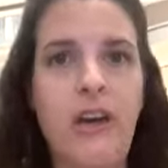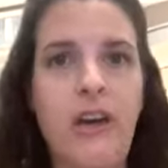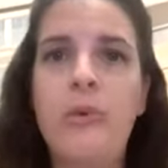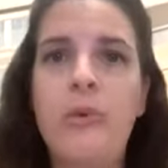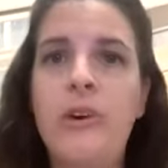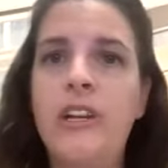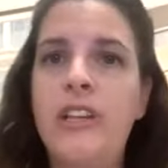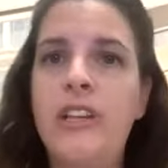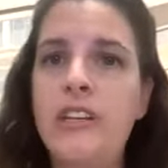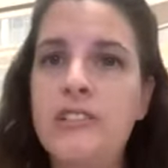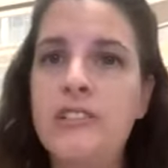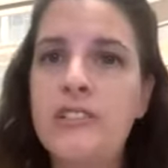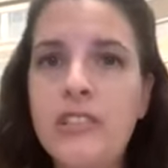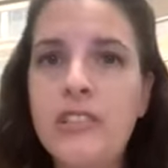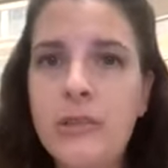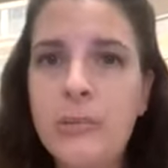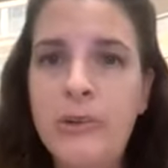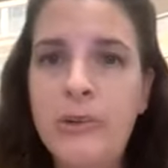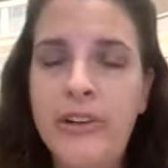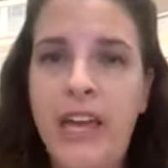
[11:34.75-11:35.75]
one of those
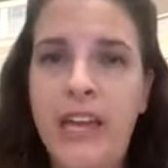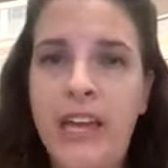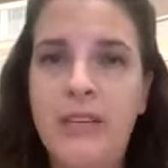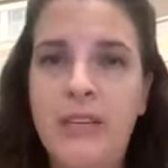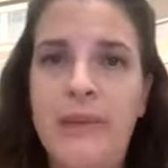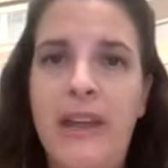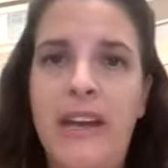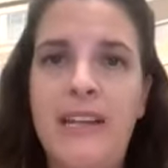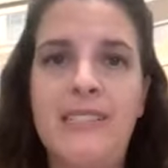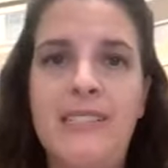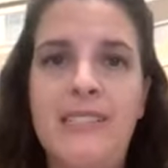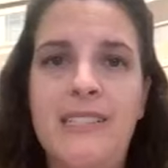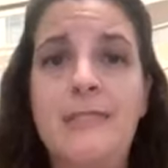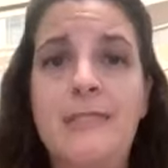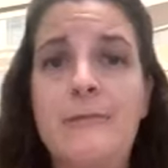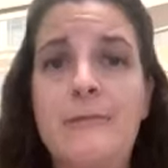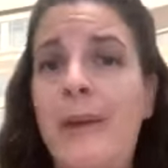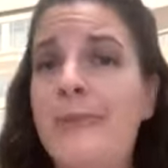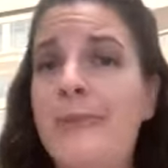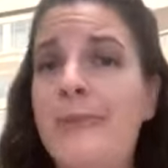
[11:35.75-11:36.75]
lubricating medicines,
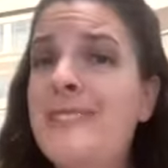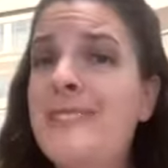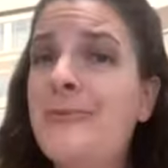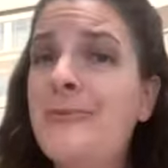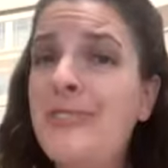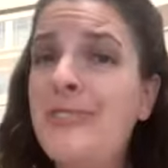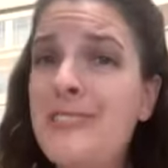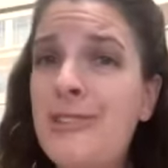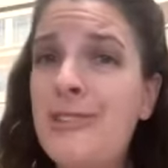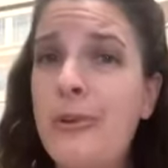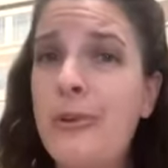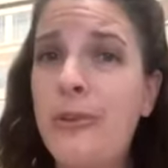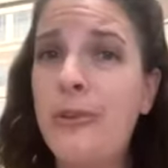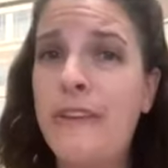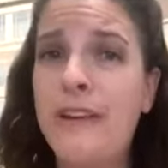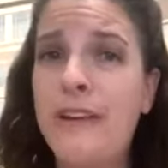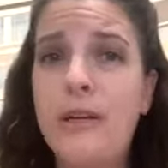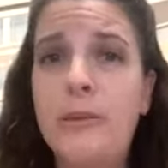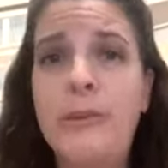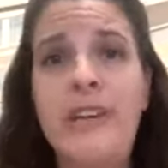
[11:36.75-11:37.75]
maybe some physical
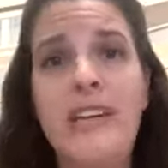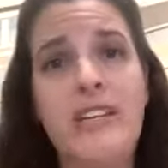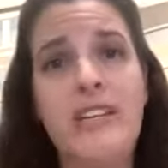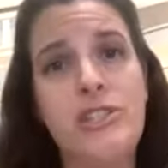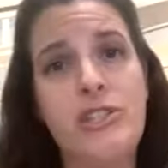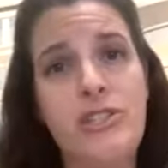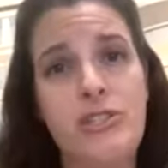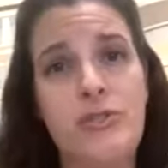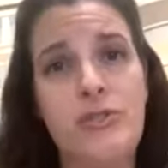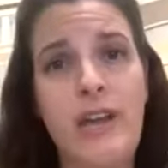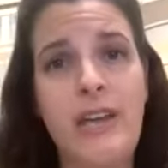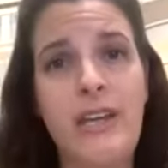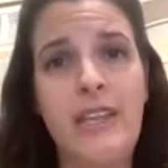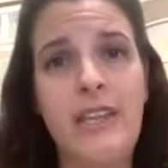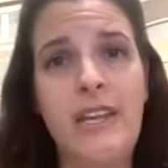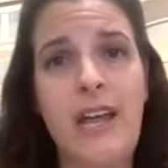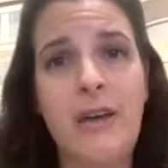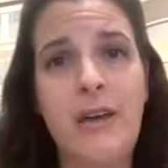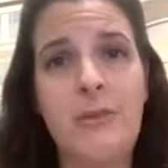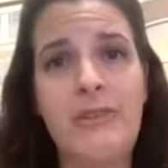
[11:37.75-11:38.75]
therapy to
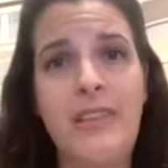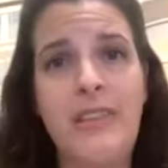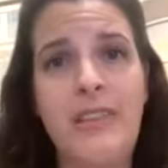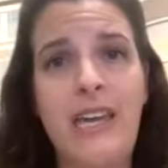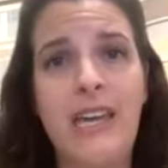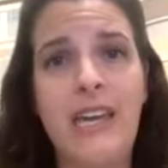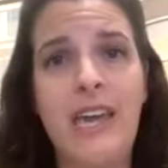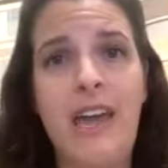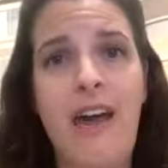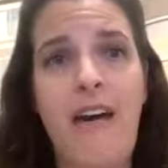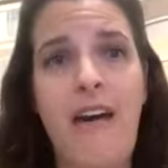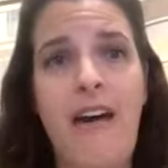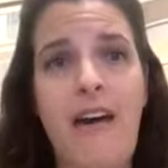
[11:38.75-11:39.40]
strengthen up the